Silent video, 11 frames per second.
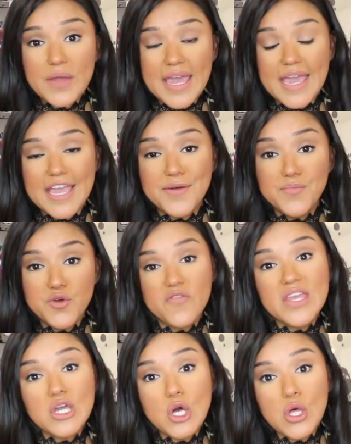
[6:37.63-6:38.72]
Okay,
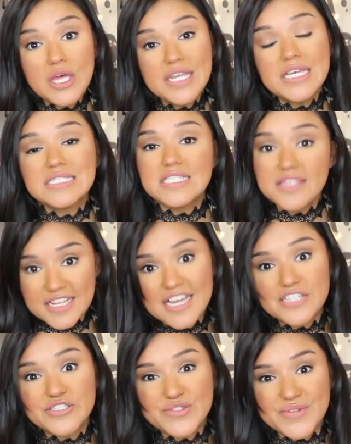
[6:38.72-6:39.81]
moving on to the
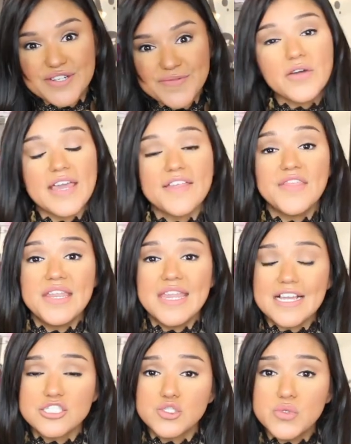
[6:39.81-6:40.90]
next store. Okay, the
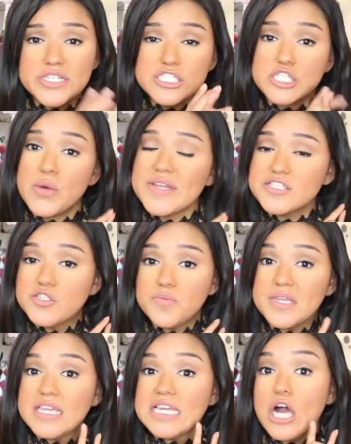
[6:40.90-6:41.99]
next store is going to
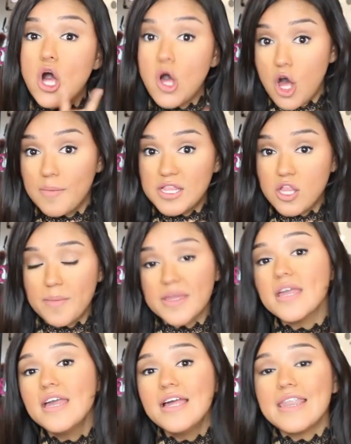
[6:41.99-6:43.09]
be Hobby
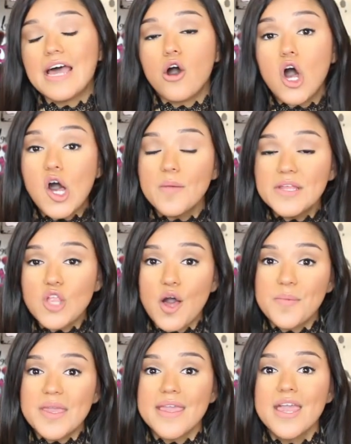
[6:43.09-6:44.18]
Lobby. Now, Hobby
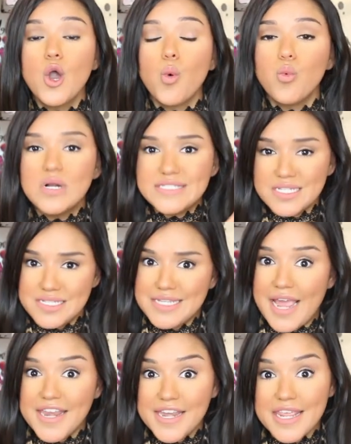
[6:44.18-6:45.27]
Lobby was
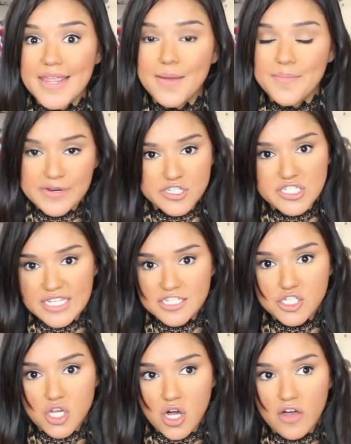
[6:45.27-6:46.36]

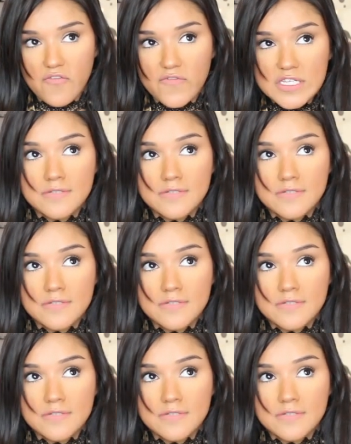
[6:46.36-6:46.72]
90% off.